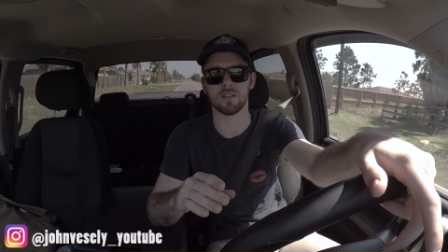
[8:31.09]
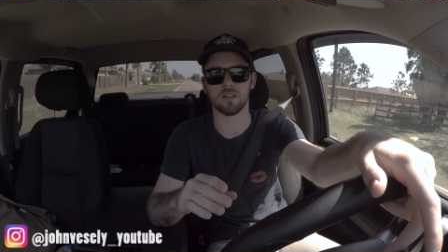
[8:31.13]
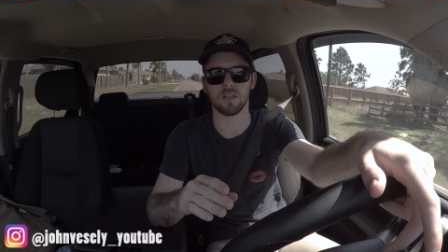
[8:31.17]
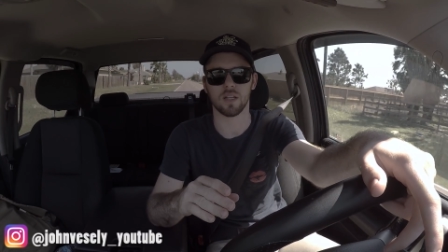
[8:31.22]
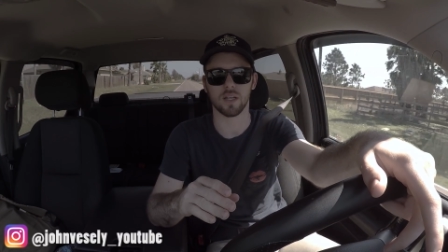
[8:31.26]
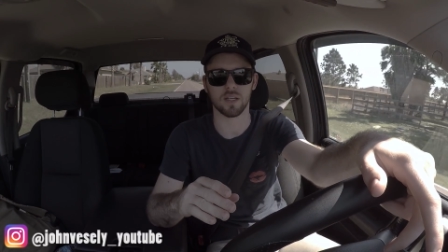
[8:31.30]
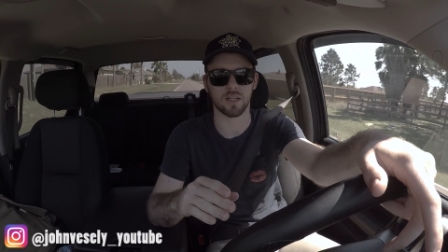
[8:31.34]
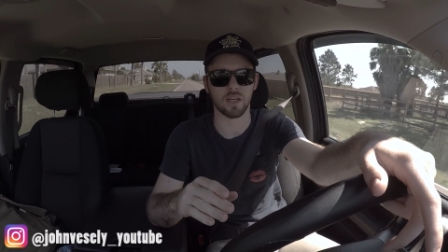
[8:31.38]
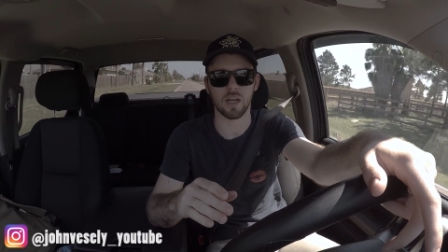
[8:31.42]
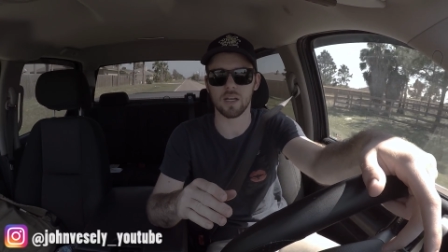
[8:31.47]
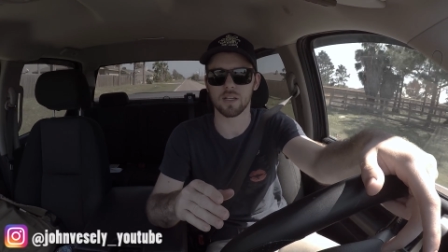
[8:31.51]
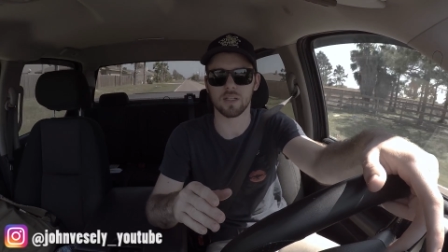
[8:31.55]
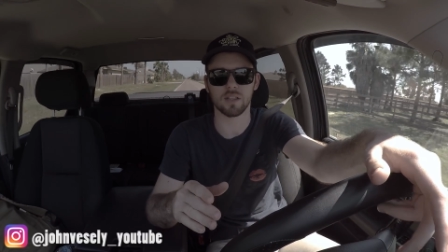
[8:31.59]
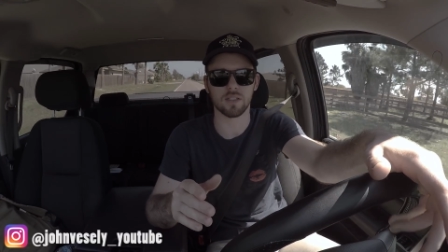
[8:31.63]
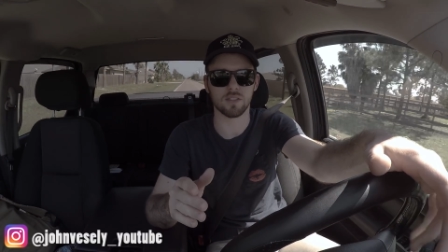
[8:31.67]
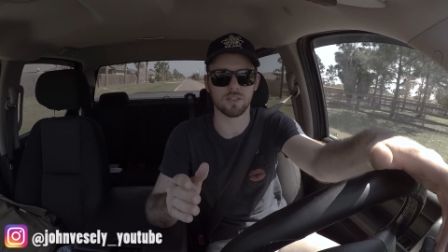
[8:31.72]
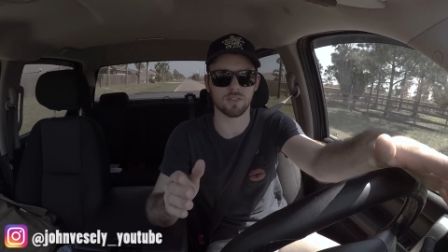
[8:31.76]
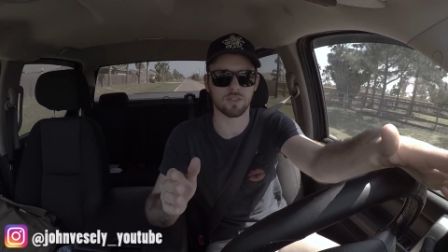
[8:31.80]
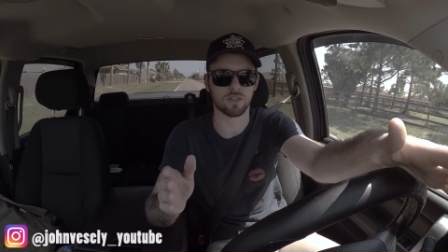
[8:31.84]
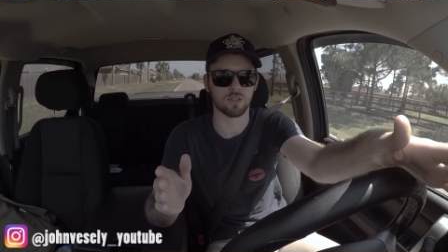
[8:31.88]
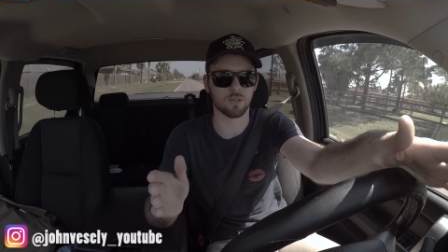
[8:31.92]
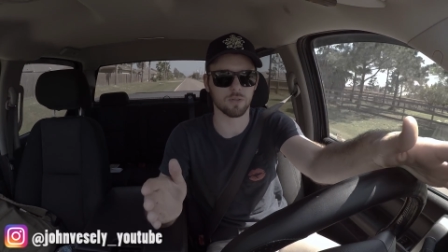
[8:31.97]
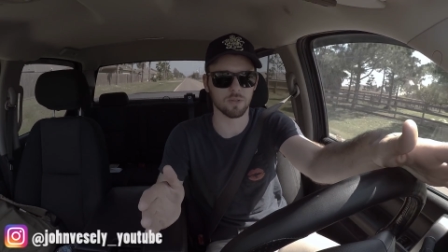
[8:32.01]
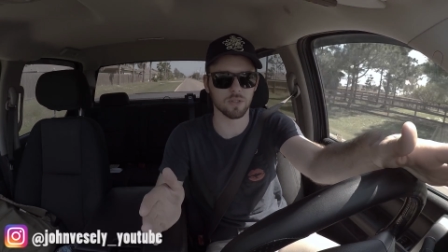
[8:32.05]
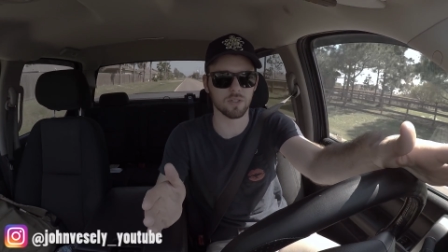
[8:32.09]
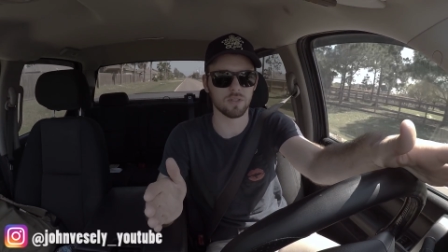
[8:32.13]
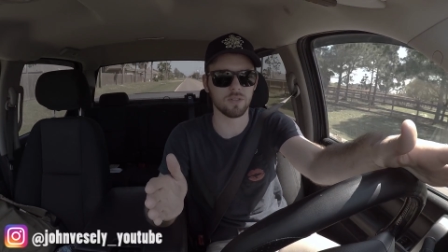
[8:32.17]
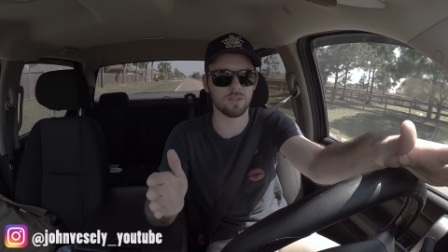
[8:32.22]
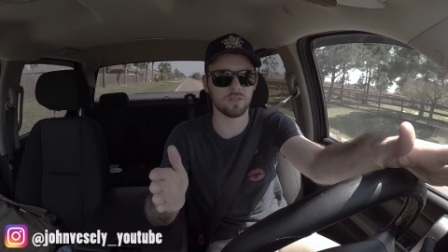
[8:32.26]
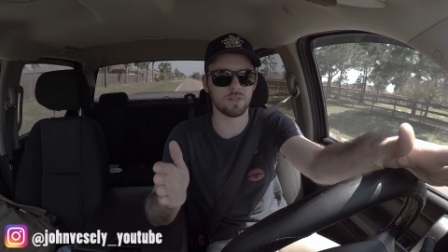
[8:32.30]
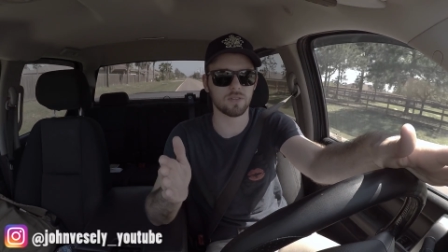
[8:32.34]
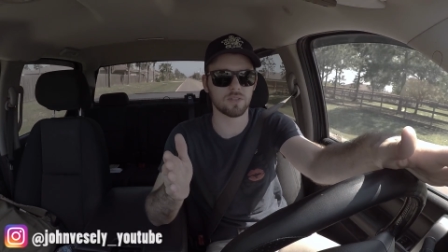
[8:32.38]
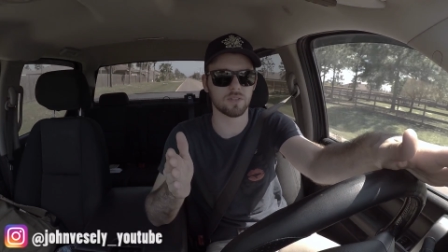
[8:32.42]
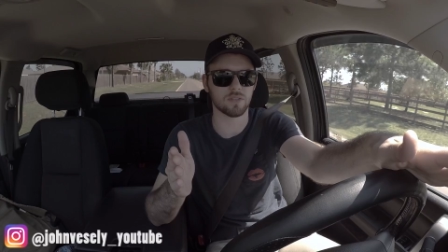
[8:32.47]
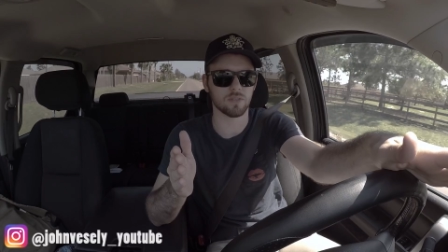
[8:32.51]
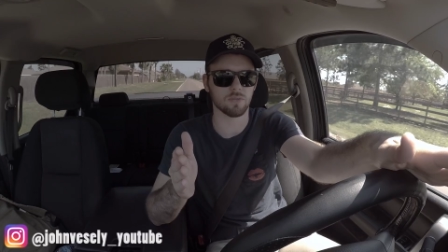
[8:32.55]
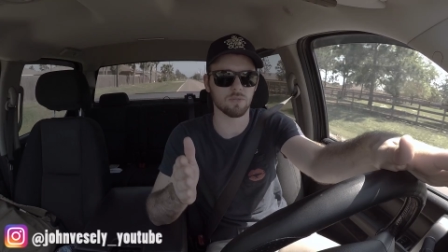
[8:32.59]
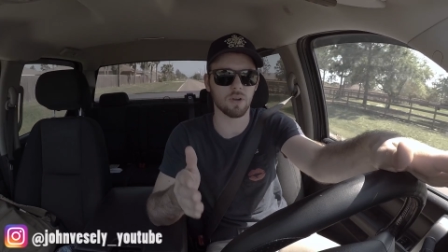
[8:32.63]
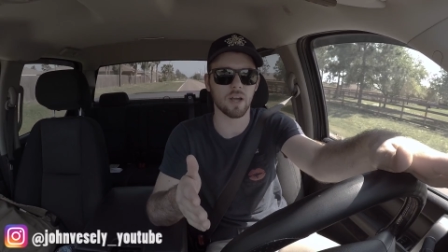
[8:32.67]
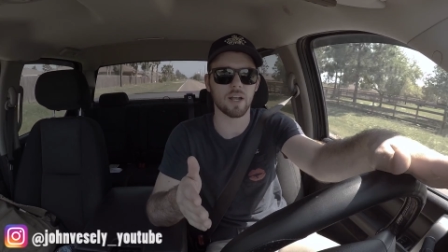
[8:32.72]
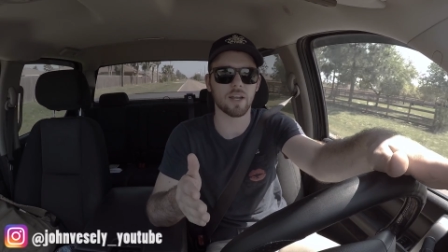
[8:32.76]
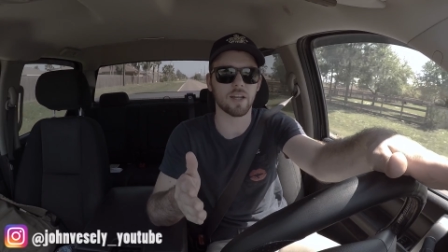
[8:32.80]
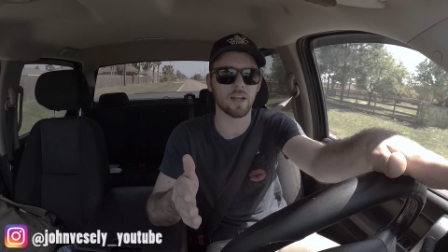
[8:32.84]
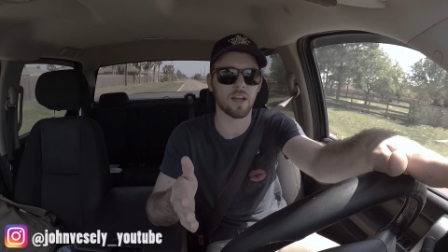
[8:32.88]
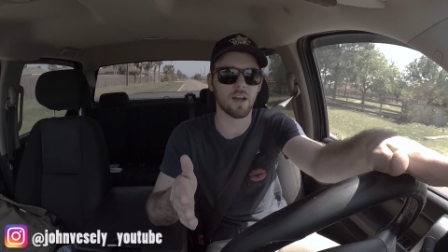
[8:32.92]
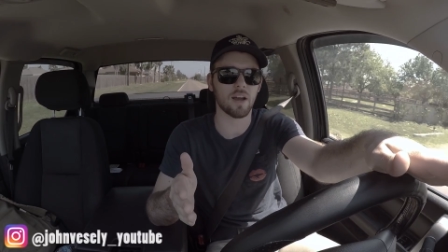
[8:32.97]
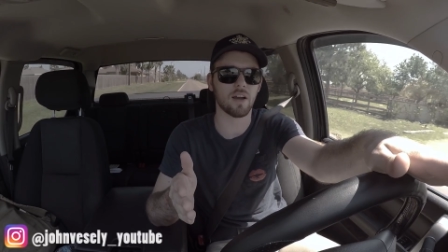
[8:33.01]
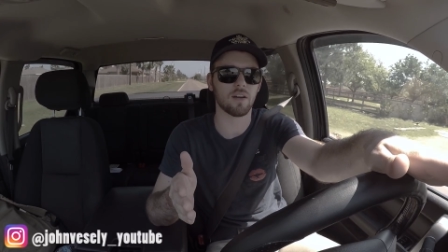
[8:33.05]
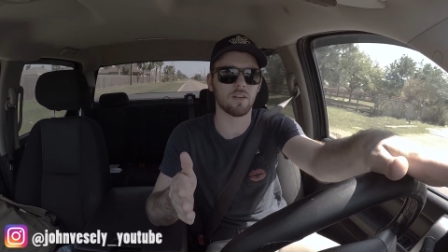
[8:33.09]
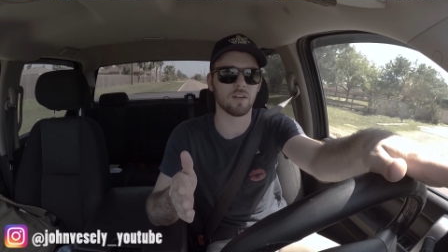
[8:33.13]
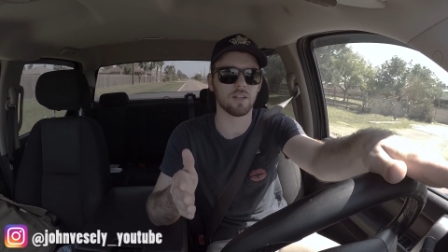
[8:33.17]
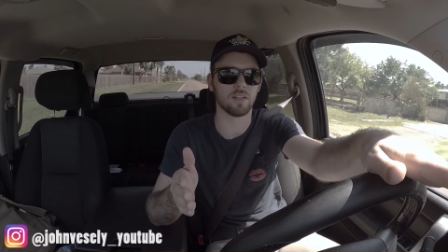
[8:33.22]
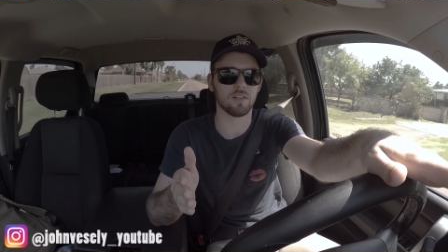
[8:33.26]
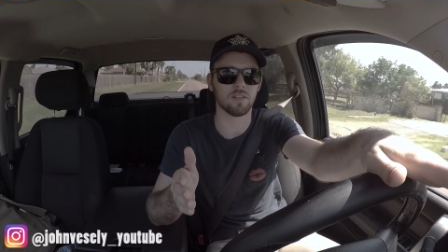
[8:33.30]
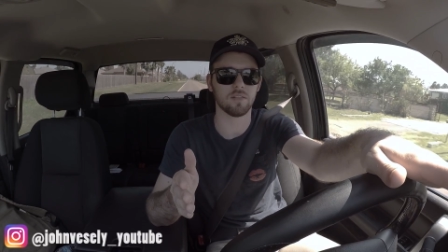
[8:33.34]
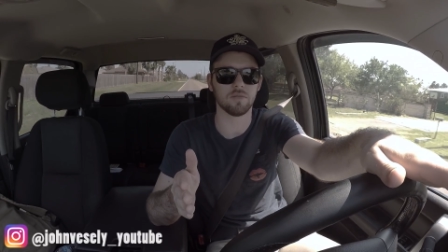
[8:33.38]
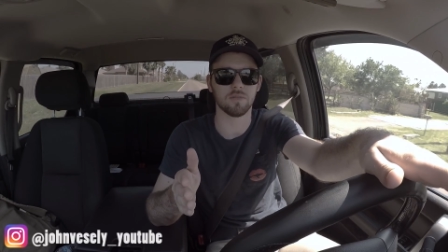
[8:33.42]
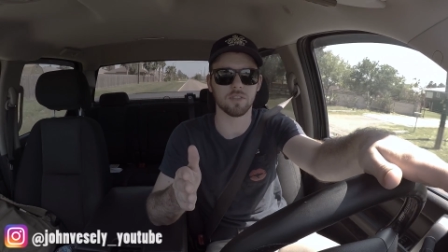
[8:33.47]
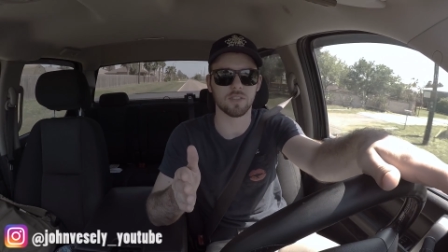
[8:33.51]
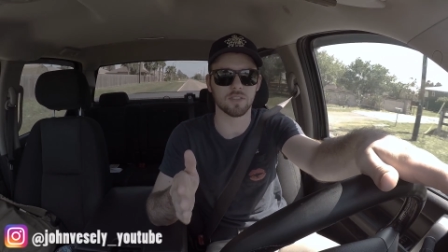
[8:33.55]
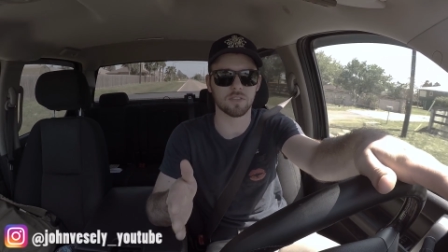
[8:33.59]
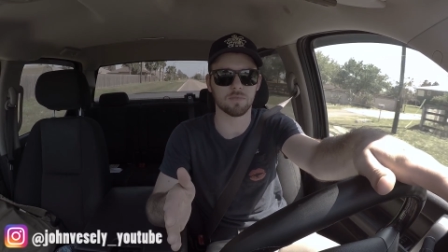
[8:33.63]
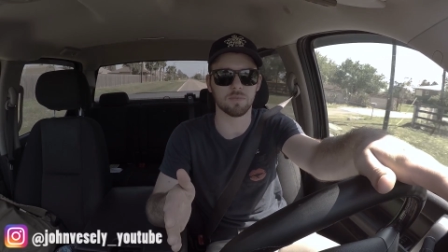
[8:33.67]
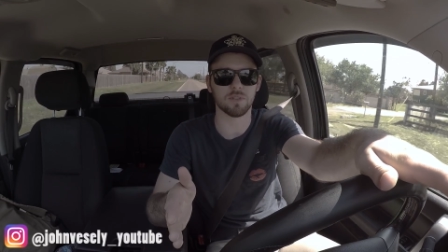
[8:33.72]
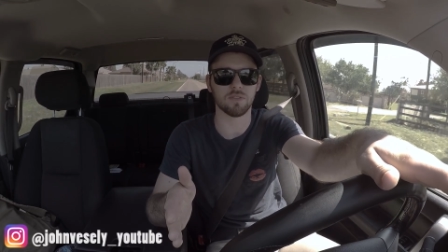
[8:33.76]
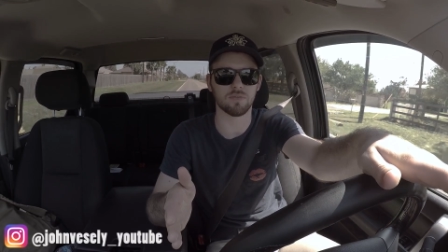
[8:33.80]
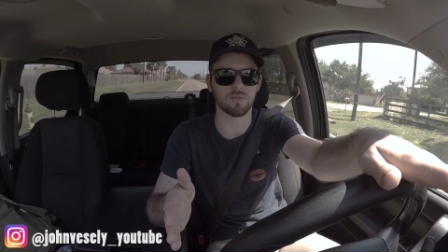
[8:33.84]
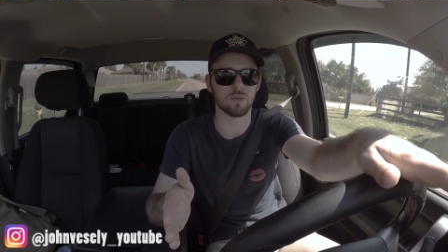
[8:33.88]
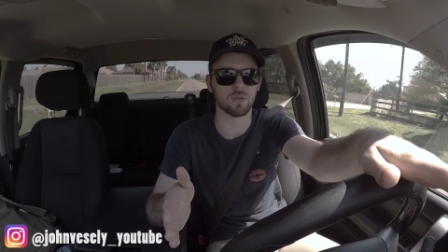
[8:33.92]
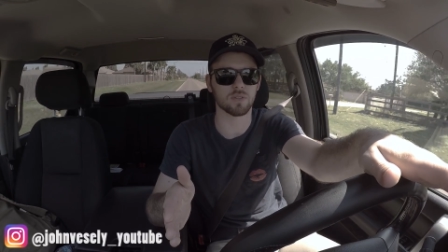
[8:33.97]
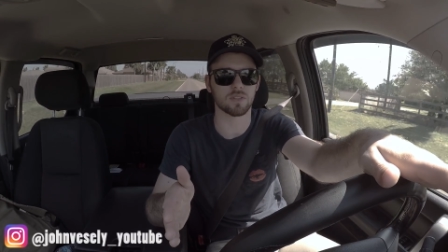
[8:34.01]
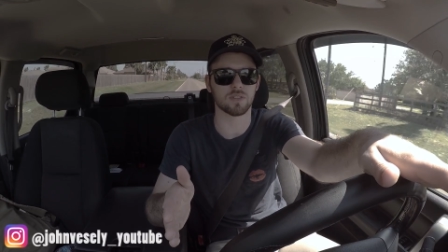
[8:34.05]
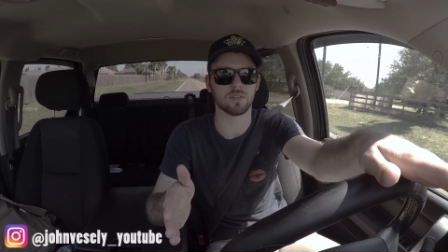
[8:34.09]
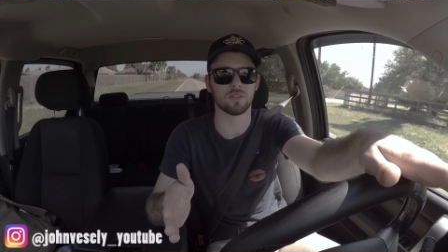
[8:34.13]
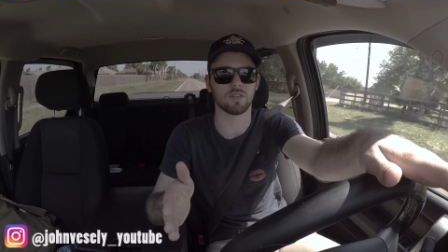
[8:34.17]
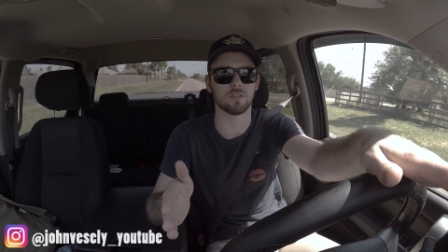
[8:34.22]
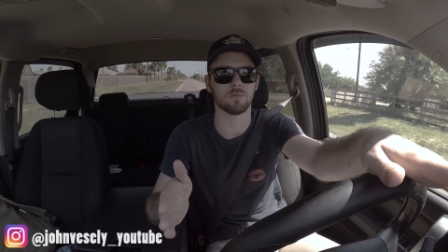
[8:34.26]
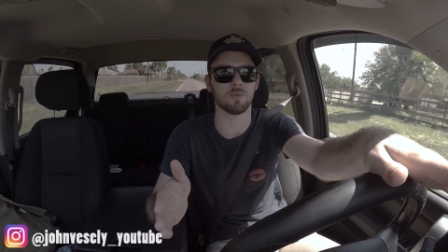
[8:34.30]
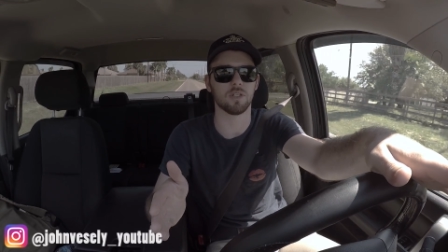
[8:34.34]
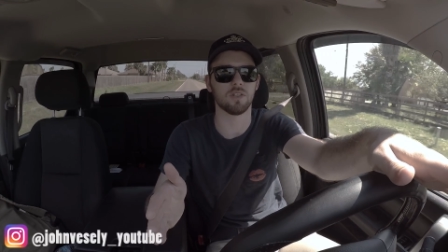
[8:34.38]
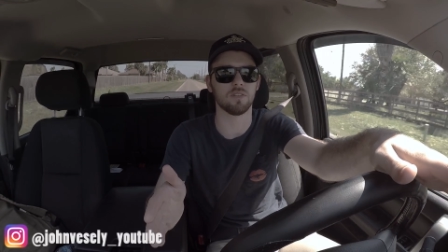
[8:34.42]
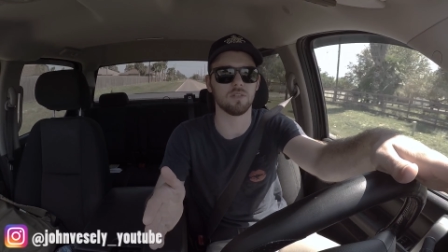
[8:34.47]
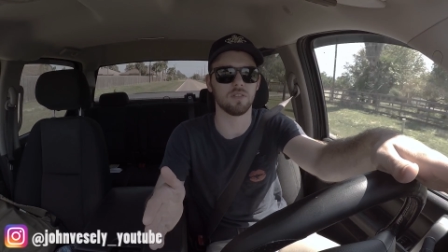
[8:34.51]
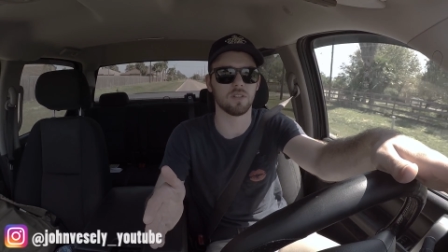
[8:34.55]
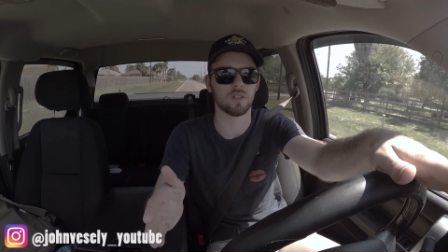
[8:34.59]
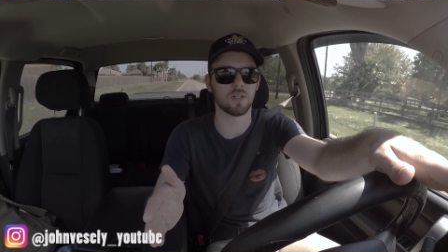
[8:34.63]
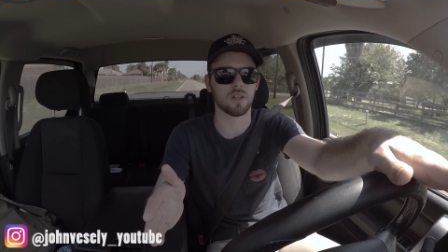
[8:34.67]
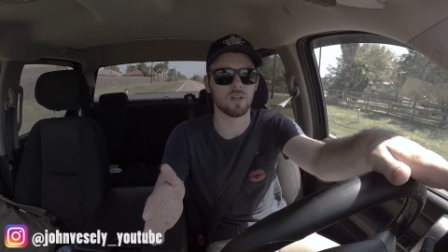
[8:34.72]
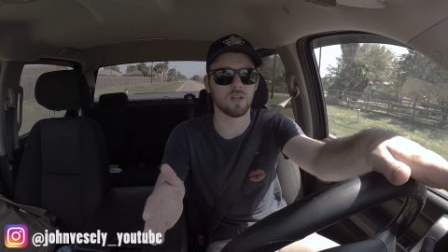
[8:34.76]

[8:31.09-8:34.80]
Like I could just cruise right now and it would just be four cylinder mode,